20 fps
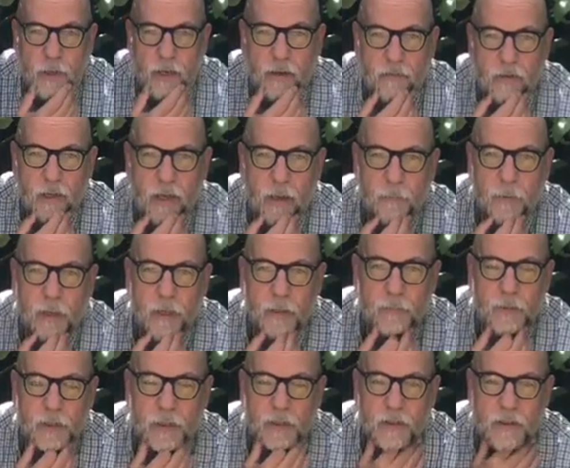whenever that may
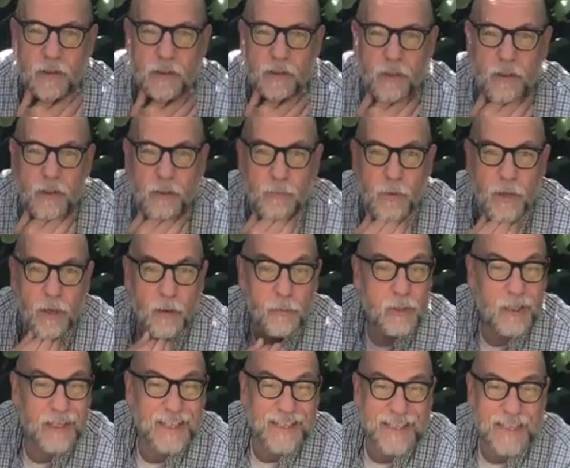be. This started when I
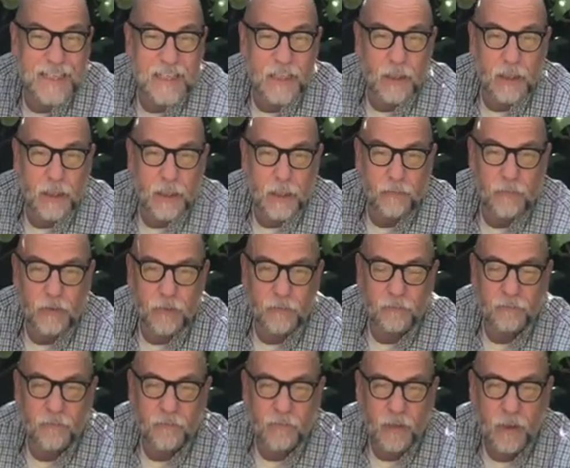was clean-shaven.
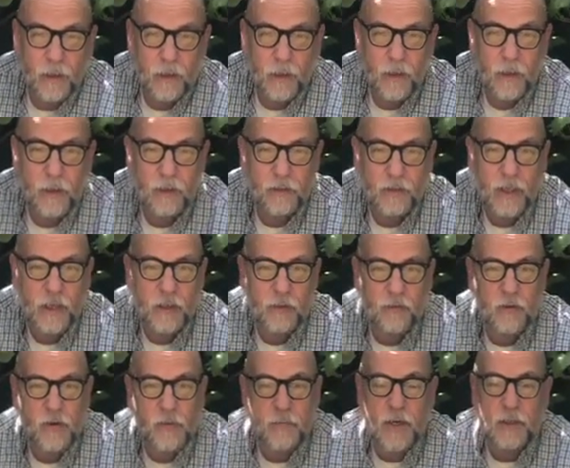Thanks
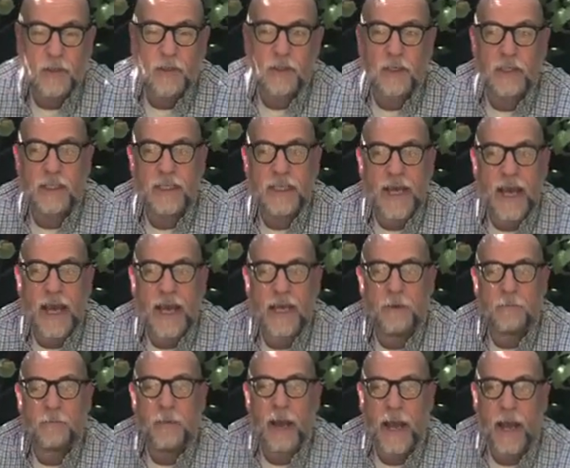very much to
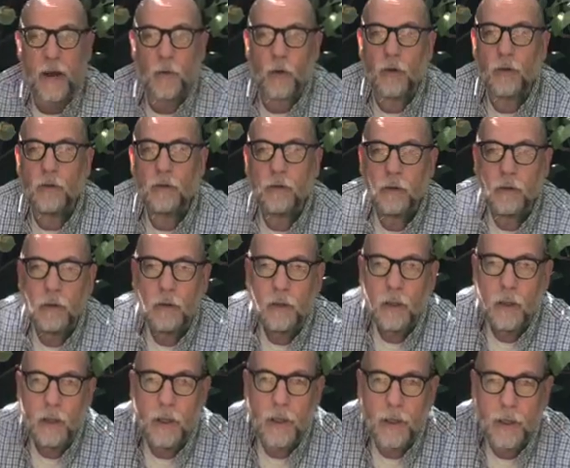Leanne Powell
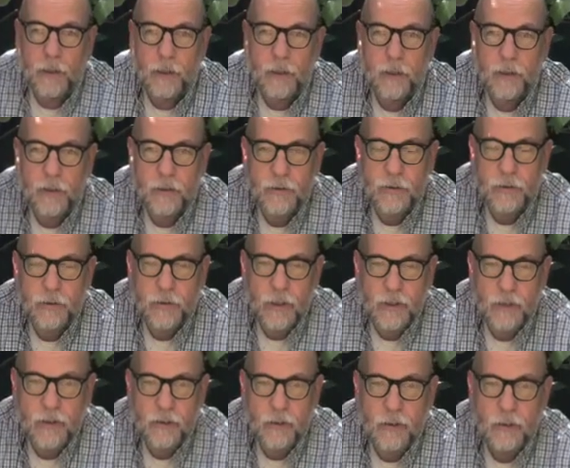and her
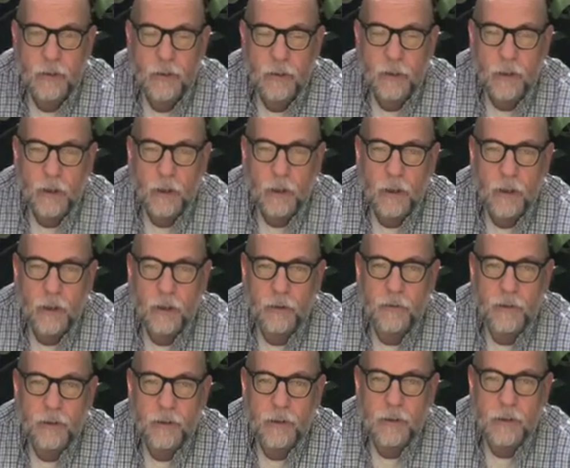suggestion.
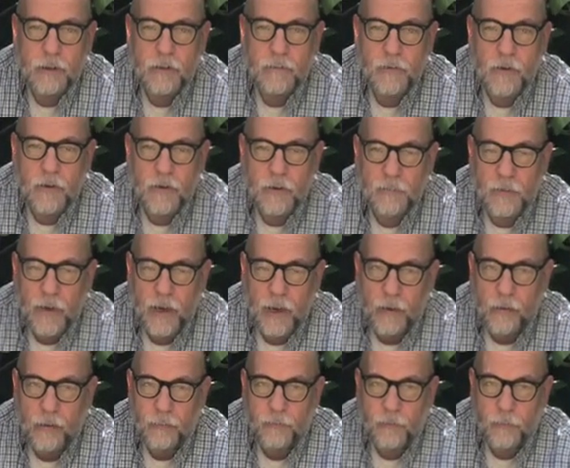This is a very
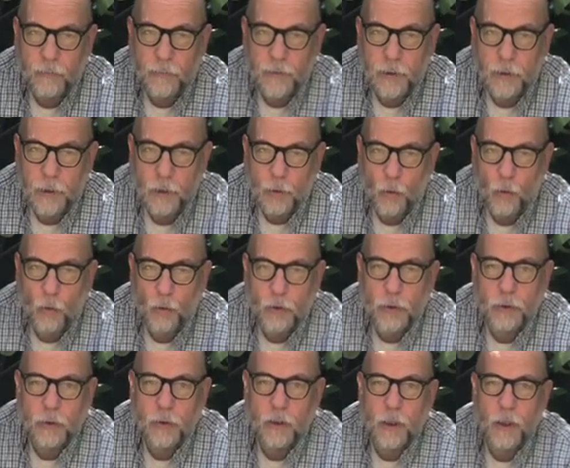powerful but short
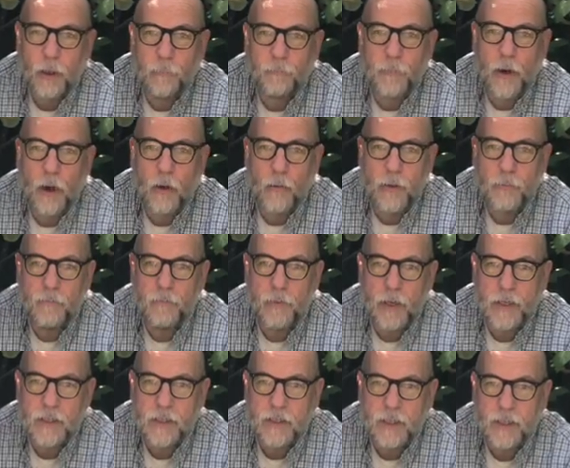poem
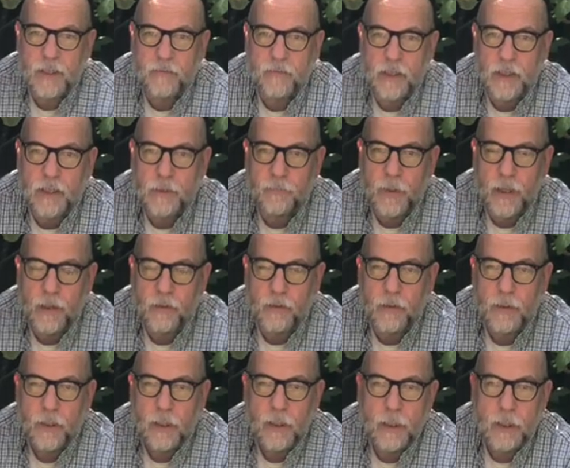by Stevie Smith.
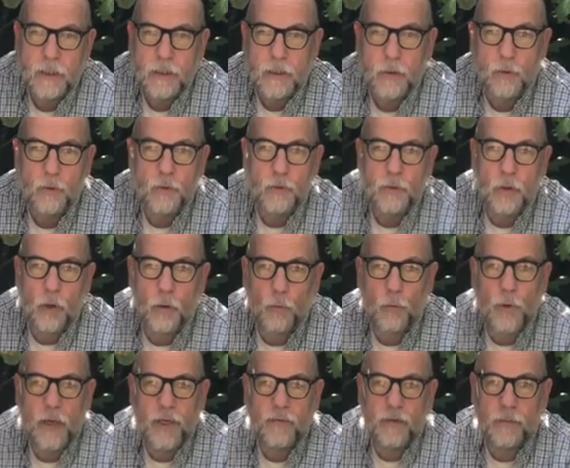It's called Not
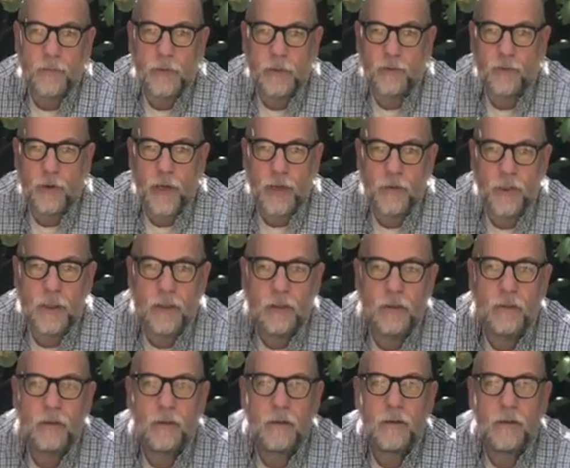Waving But Drowning,
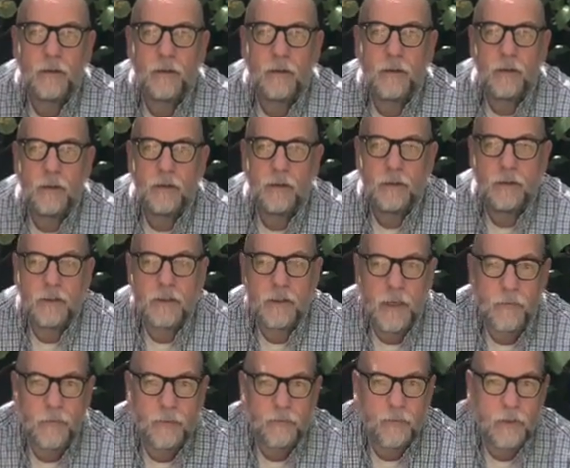and this is
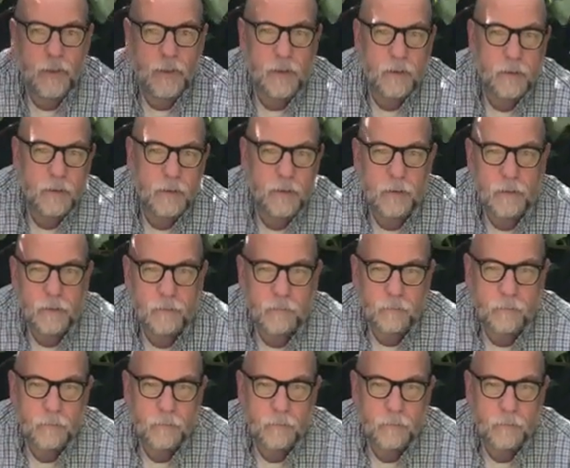how it reads.